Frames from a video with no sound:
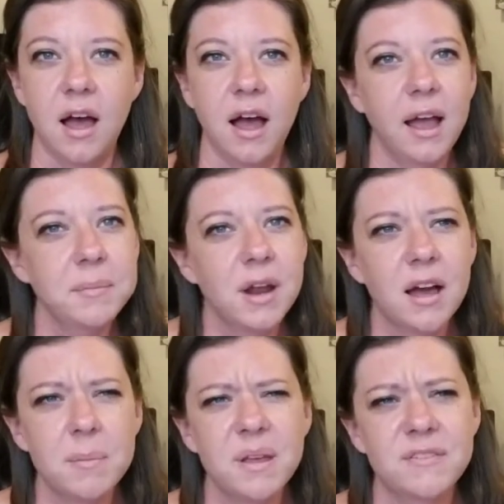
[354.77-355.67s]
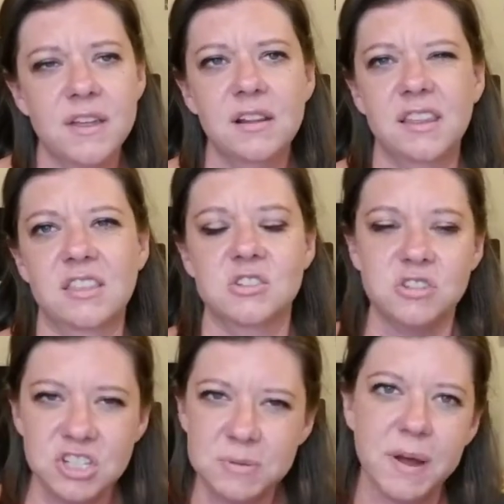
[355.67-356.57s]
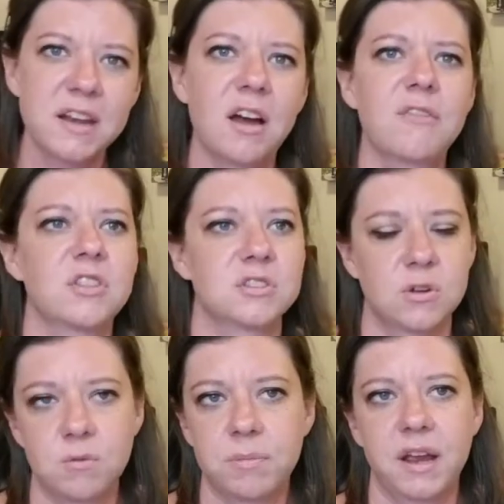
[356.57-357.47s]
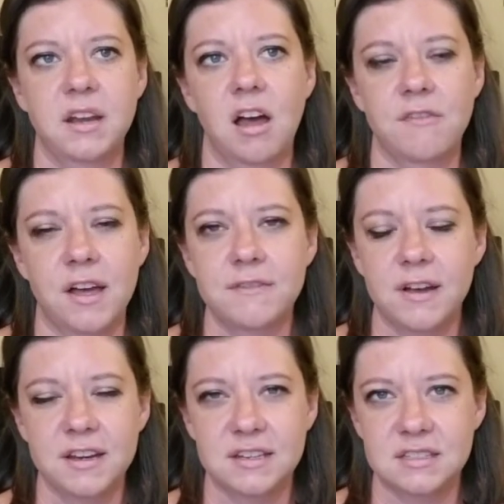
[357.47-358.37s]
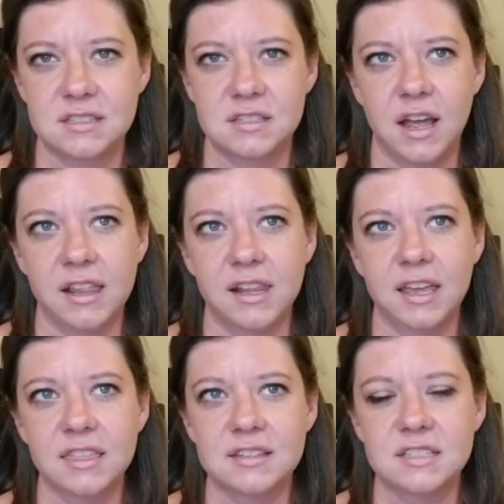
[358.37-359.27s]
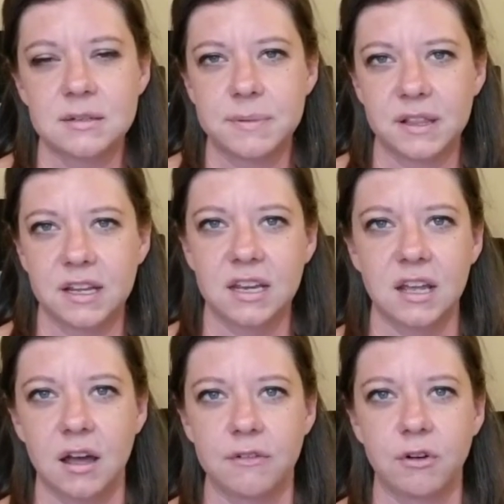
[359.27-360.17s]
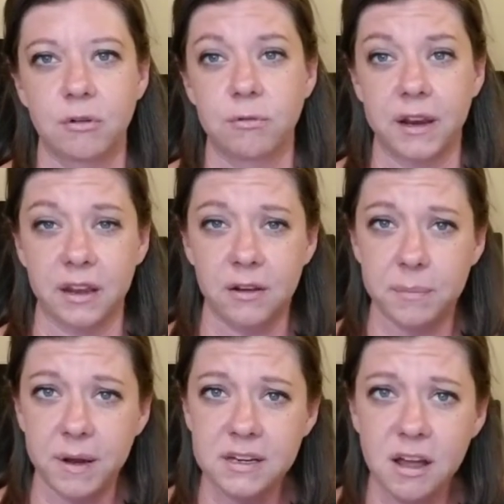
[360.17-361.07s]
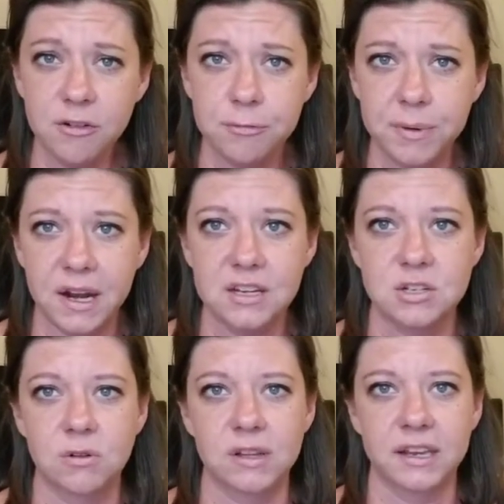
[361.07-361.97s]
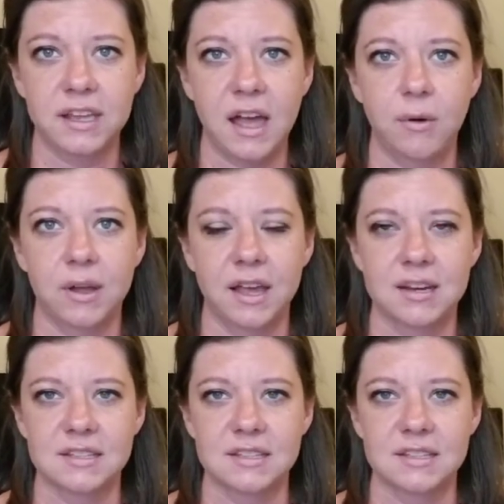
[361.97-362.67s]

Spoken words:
I'm not a big fan of like the stretchy bind off and the sewn bind off. I like the stability of a regular bind off, but I don't like how it kind